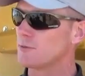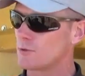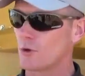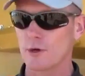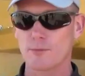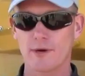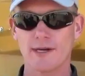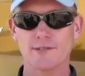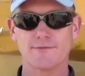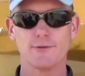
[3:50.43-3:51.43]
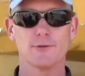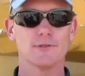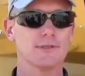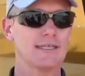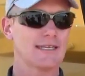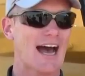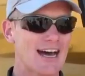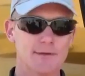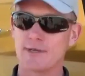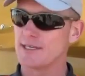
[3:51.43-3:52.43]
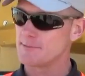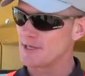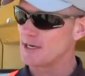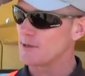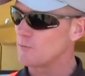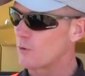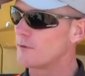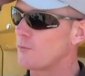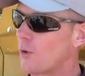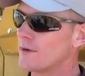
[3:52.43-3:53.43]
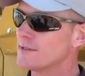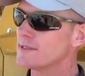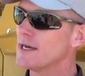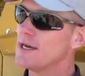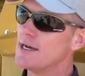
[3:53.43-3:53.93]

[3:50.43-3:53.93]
to incorporate as fuel economy is becoming more important.